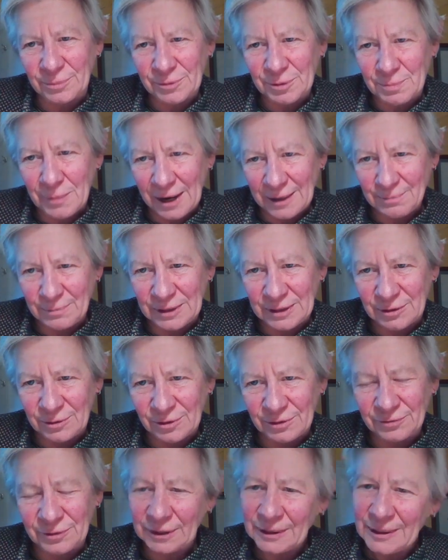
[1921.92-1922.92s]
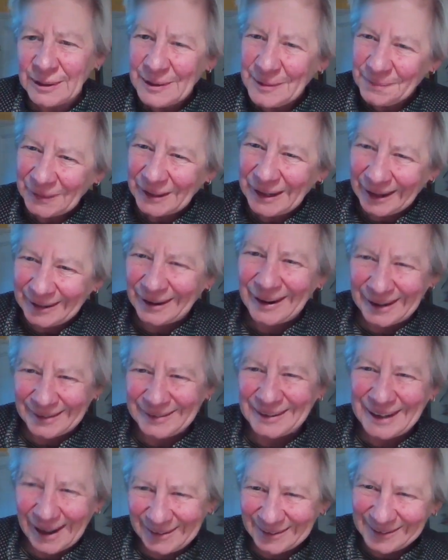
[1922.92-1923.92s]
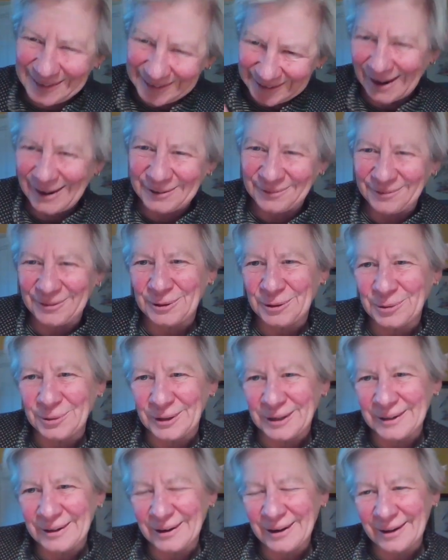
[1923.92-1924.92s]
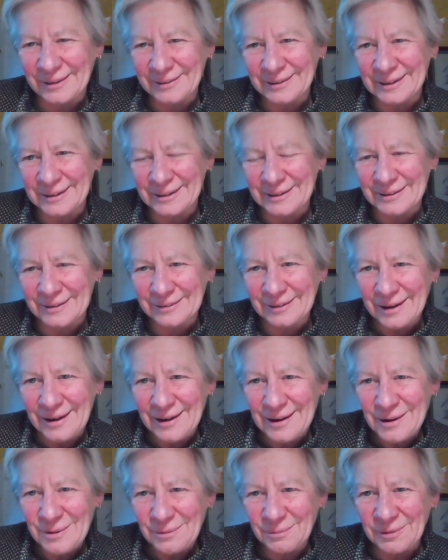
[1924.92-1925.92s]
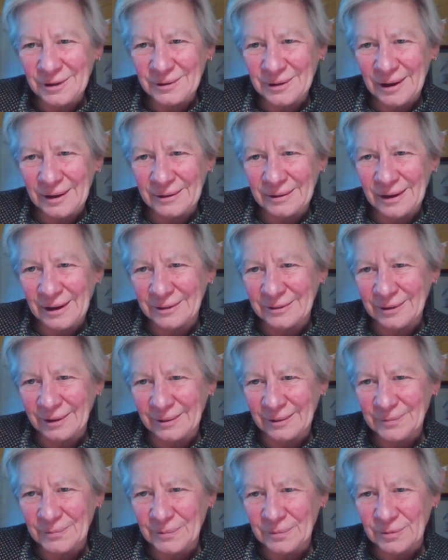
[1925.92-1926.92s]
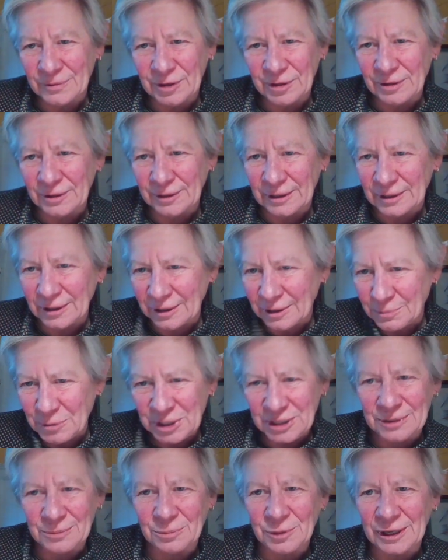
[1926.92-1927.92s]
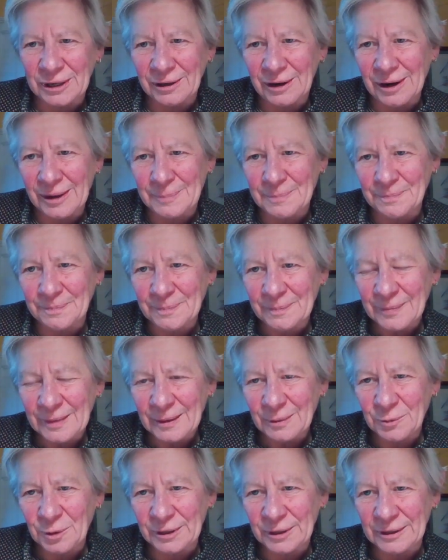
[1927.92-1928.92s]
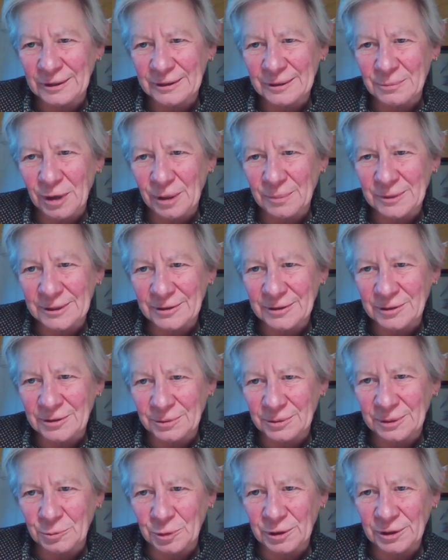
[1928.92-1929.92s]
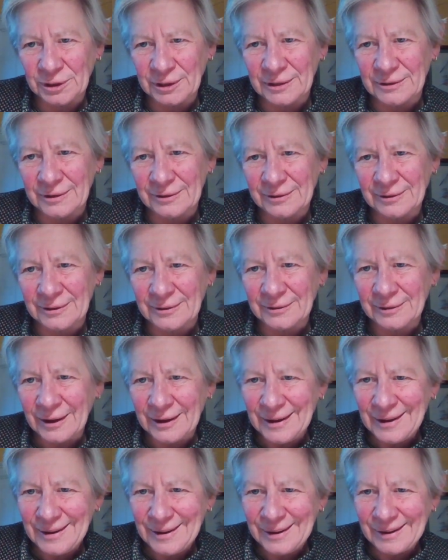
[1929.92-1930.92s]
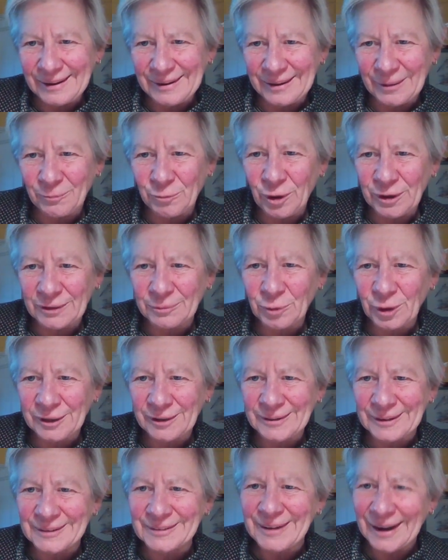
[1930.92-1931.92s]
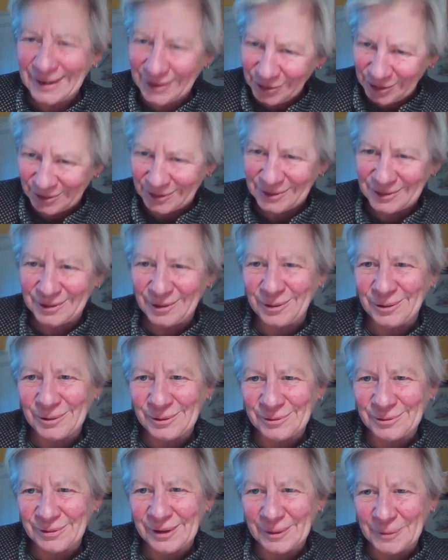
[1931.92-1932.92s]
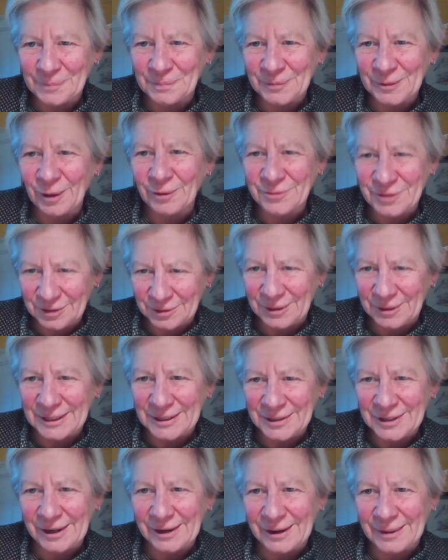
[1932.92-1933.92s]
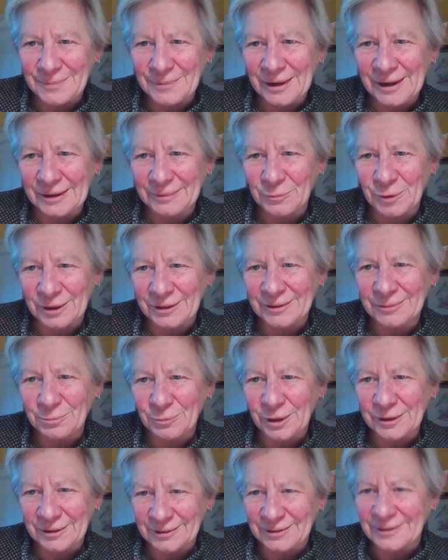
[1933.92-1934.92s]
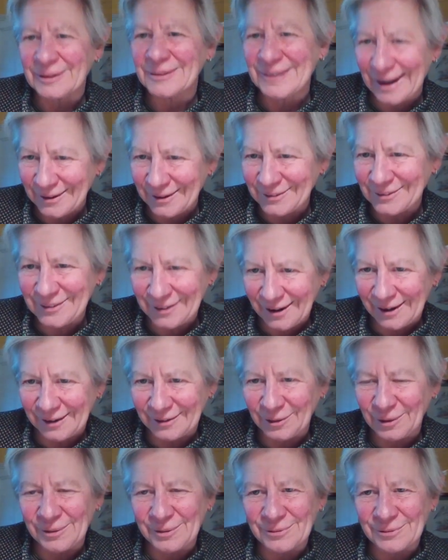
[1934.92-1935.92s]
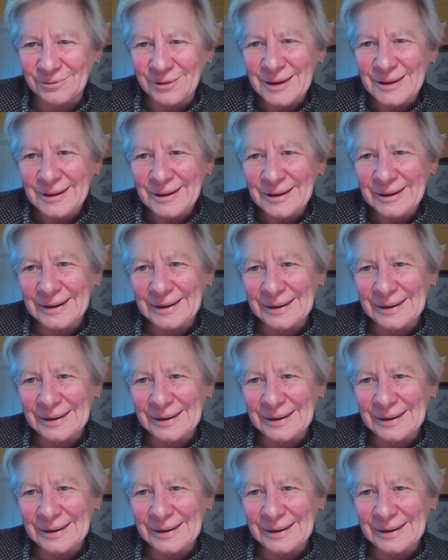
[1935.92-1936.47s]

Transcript: platforms might be useful. And the other side of the coin, I think, is and certainly the commission where I'm working at the moment is doing work in this, is what are the dangers of screen time, and what is the downside of